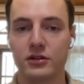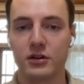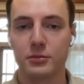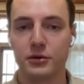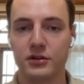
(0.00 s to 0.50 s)

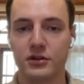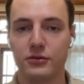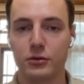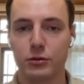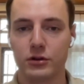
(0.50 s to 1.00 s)
but if
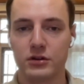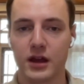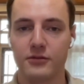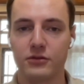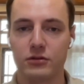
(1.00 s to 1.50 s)
you would
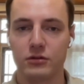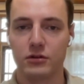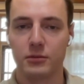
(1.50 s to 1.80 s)
have to